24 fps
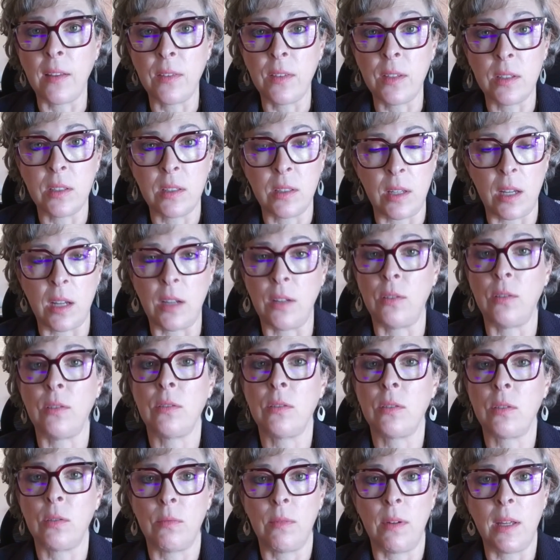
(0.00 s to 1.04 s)
the standard
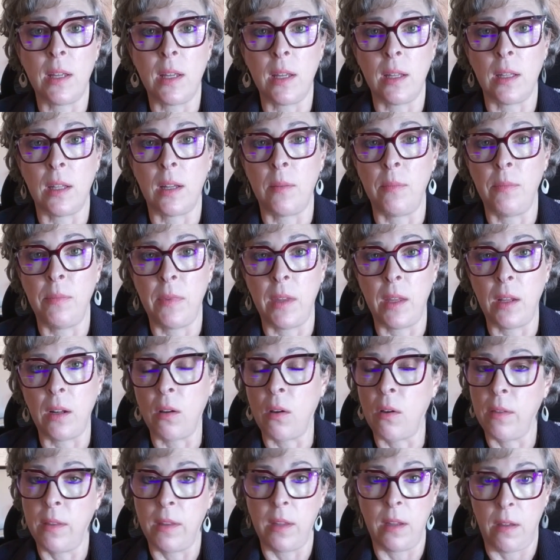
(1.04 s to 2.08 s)
curriculum that all the